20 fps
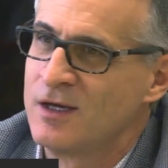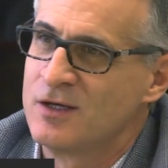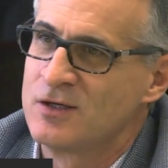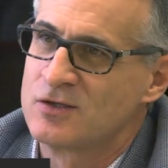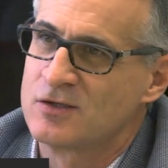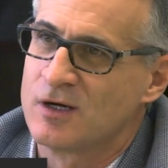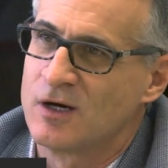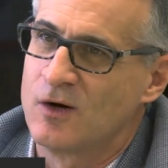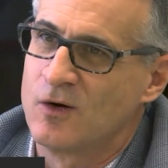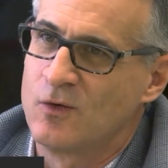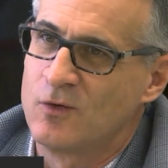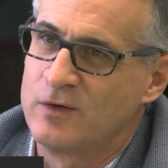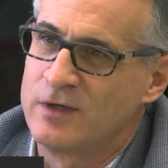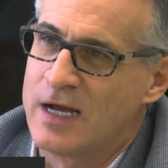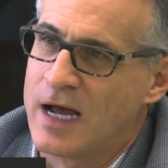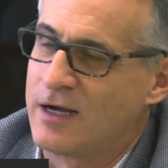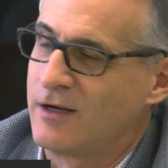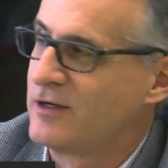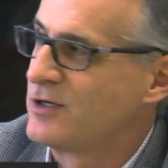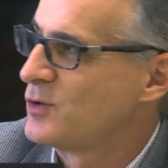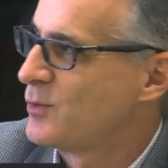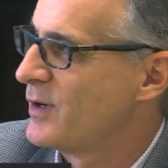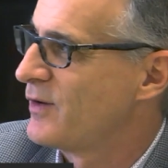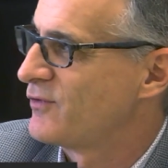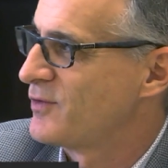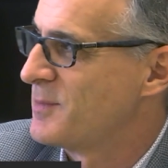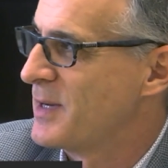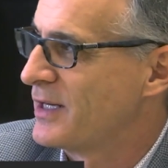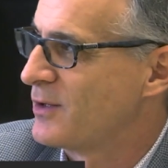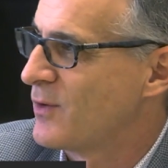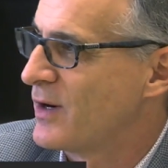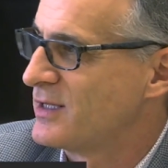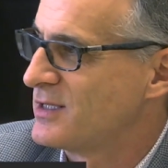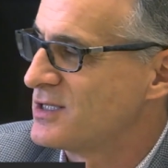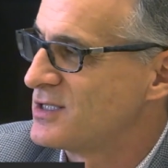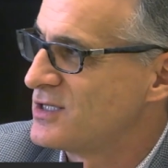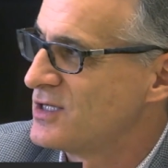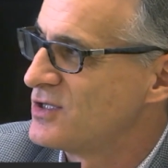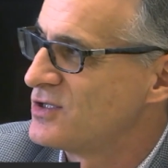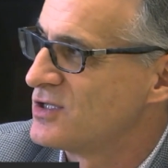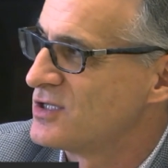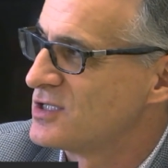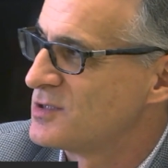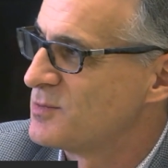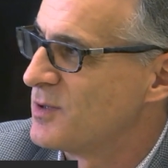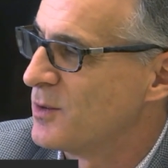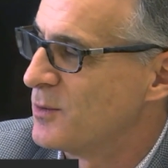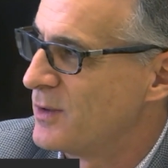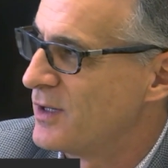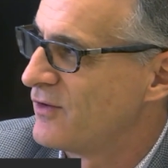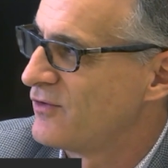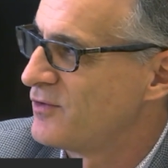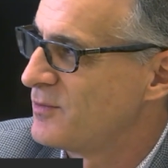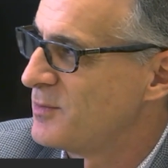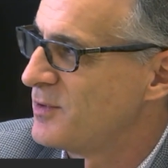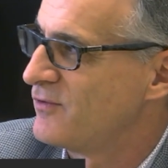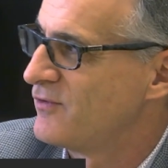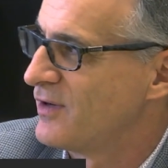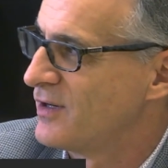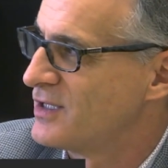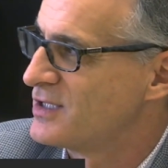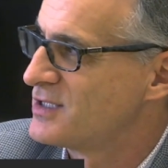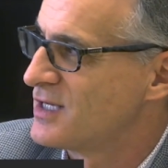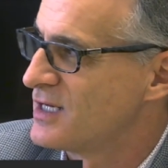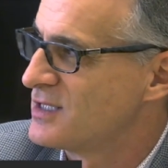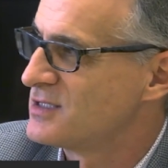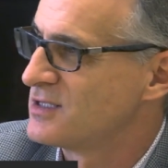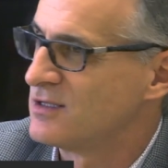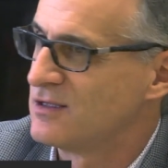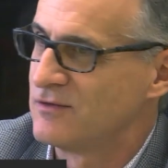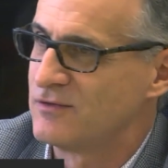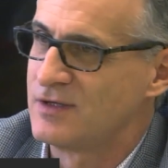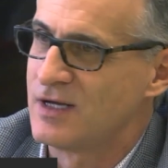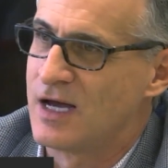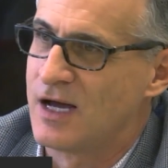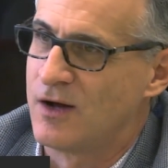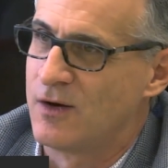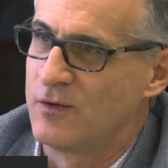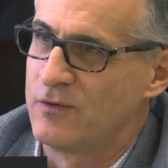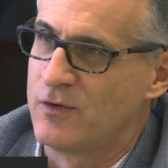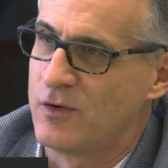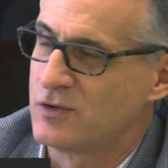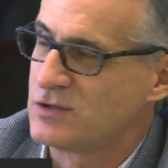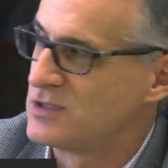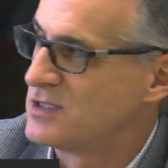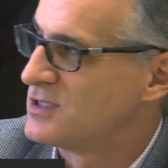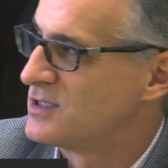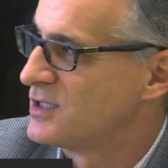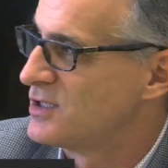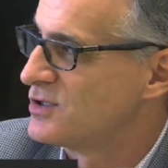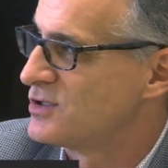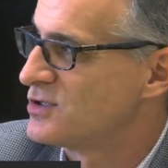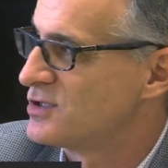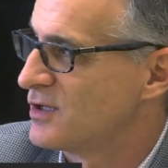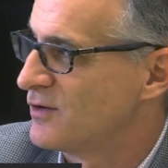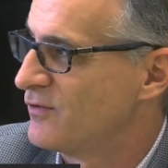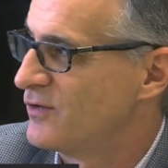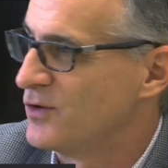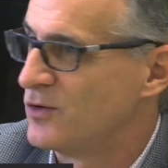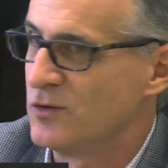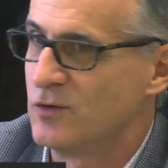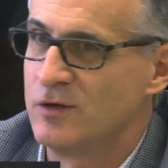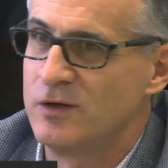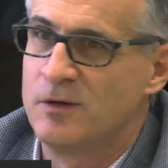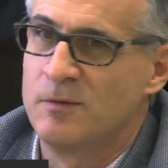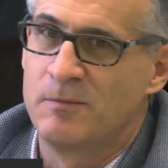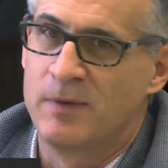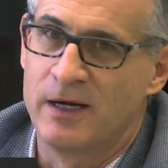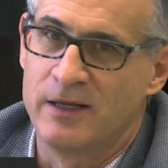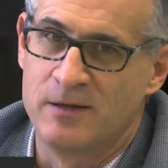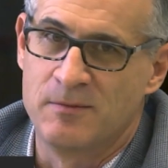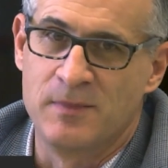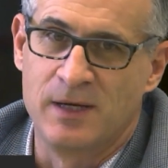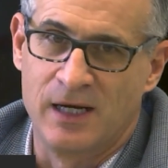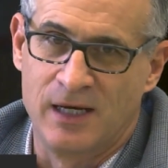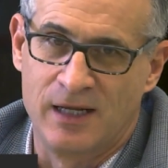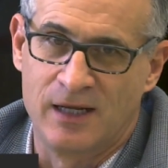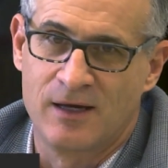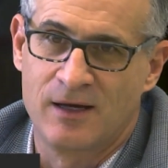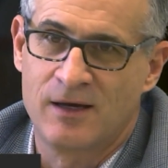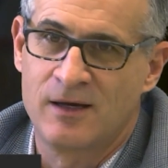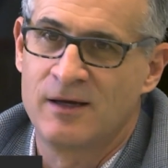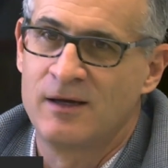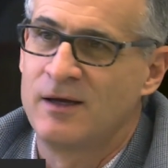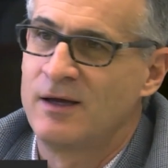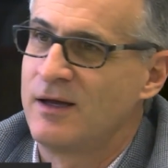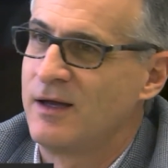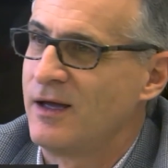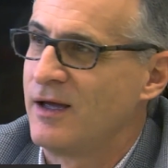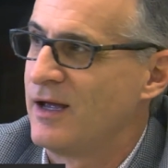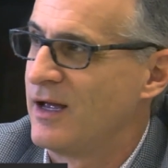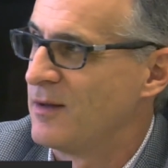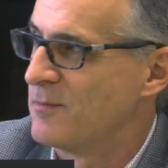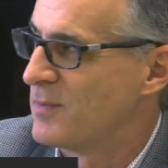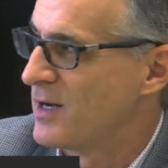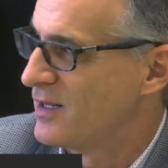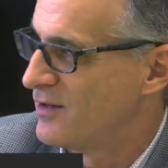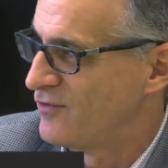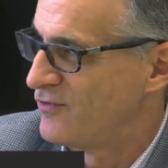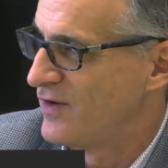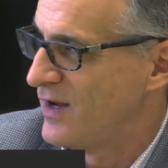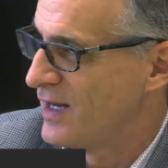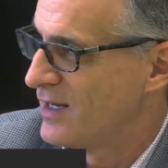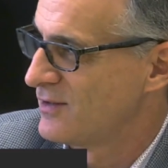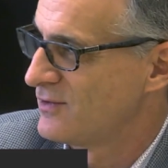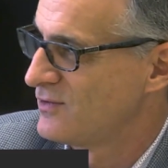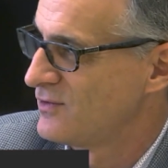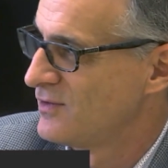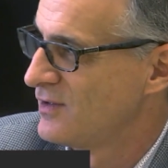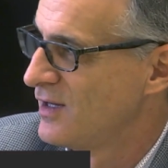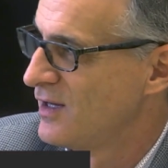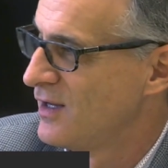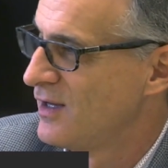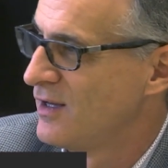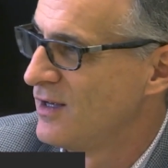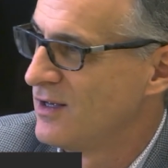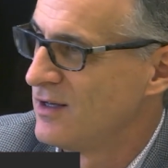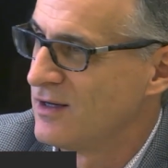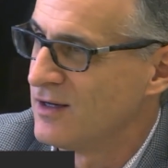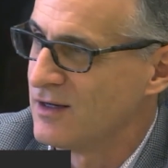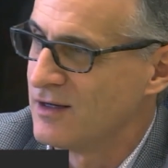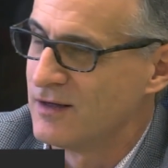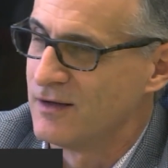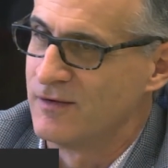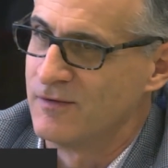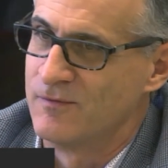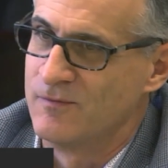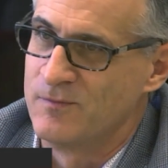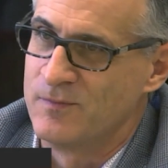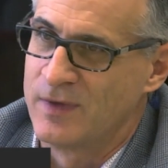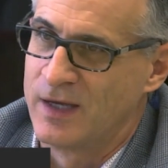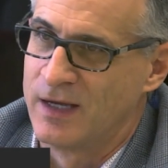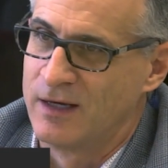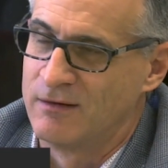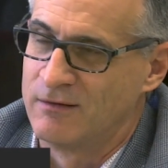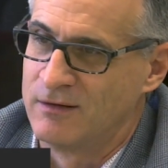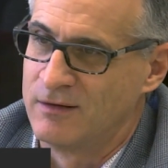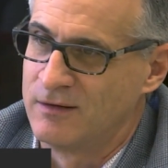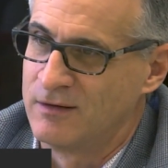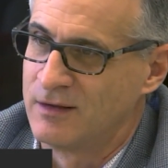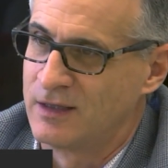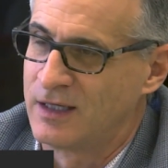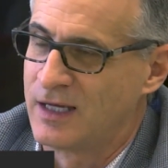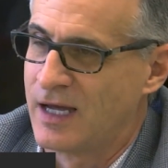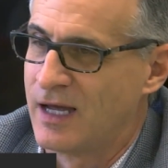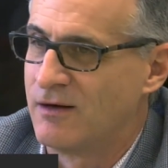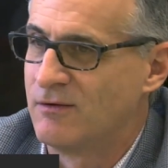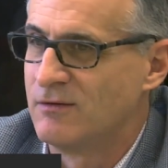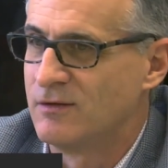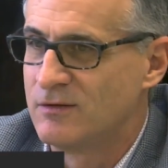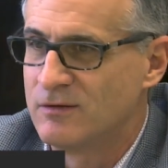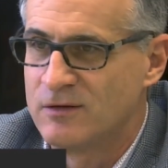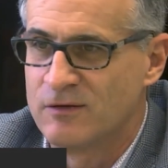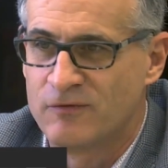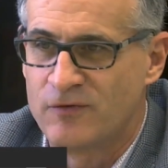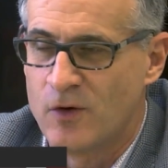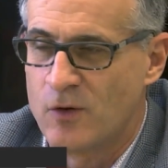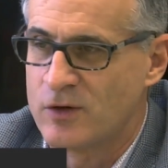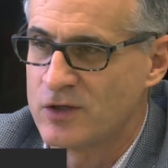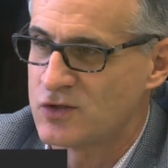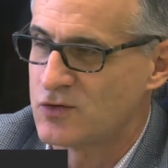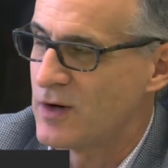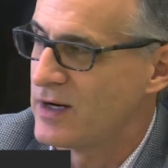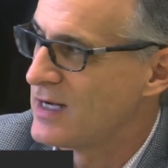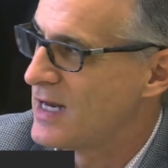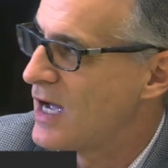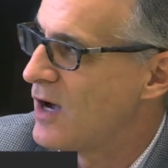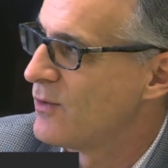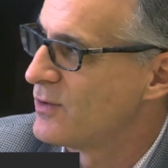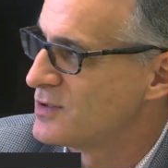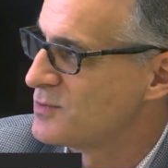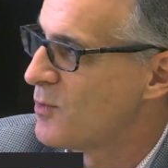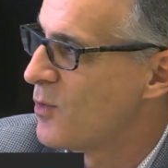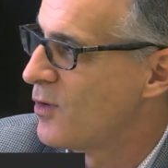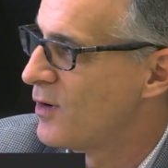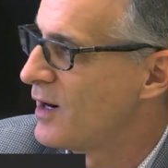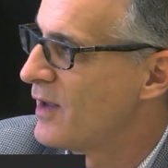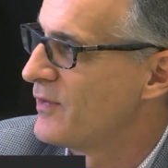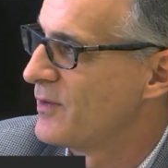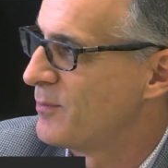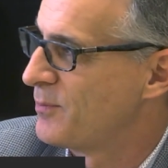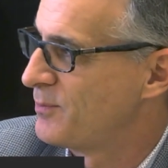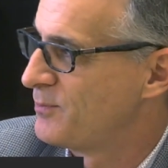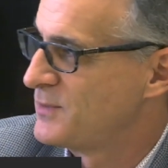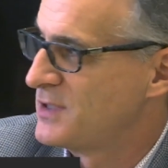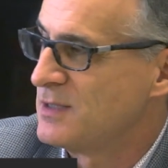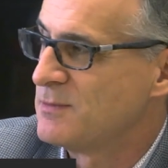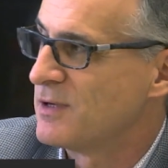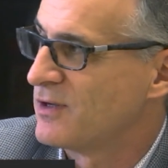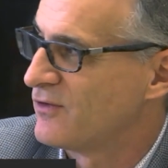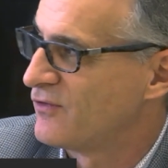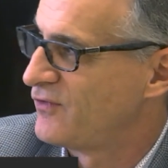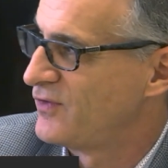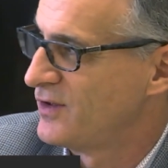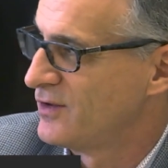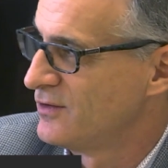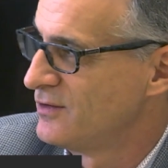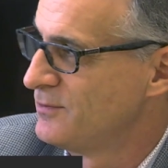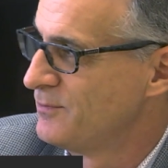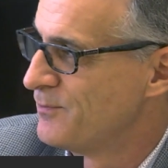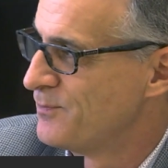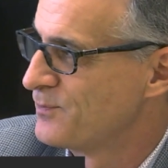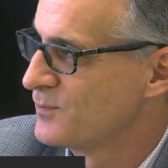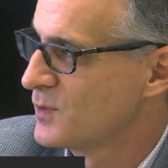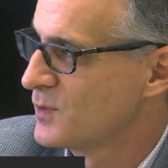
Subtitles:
So not only do we have to make right decisions, but we have to be very sensitive to how those decisions are viewed by the media and by the fans. And again, the focus right now is more on the team on the field.